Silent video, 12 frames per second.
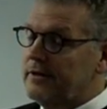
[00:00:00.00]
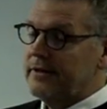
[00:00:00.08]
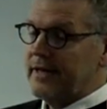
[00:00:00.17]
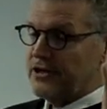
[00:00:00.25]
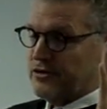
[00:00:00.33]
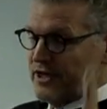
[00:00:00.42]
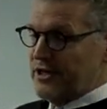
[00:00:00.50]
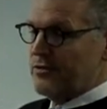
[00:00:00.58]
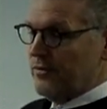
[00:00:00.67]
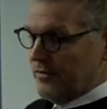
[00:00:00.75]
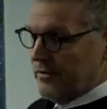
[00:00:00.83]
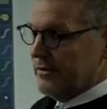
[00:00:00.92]
they treat
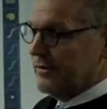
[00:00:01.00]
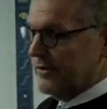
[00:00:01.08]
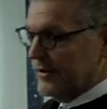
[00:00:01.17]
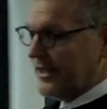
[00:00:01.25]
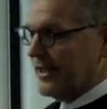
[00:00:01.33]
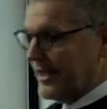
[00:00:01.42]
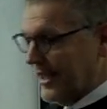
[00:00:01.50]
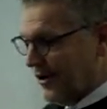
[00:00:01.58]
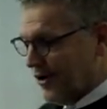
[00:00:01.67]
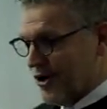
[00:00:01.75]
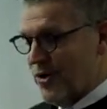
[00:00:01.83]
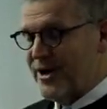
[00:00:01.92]
you like a king
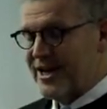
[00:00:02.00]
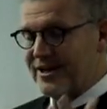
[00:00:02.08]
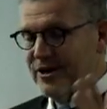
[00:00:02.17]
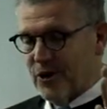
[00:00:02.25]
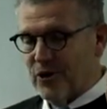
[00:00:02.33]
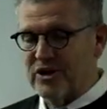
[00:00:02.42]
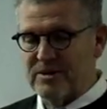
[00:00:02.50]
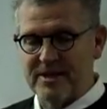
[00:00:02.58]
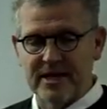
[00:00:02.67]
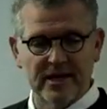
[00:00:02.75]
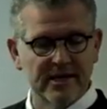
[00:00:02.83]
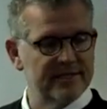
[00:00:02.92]
or a queen only
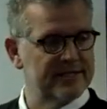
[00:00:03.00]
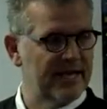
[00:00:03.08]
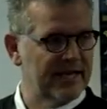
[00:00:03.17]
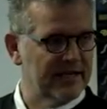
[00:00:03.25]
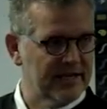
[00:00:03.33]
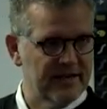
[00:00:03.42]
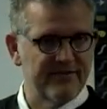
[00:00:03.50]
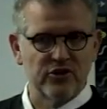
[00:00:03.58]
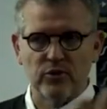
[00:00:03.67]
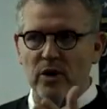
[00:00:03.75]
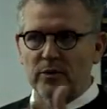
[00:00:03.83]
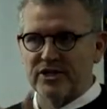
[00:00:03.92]
because they can give
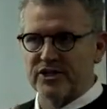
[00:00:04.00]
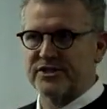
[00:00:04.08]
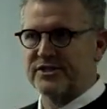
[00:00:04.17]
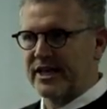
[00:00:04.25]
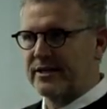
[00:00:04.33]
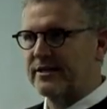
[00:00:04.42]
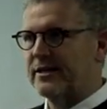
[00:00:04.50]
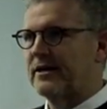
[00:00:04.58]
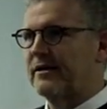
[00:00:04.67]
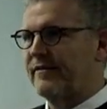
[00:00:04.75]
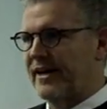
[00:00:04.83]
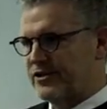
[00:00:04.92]
you what we just said.
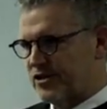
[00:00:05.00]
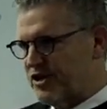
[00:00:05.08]
Faster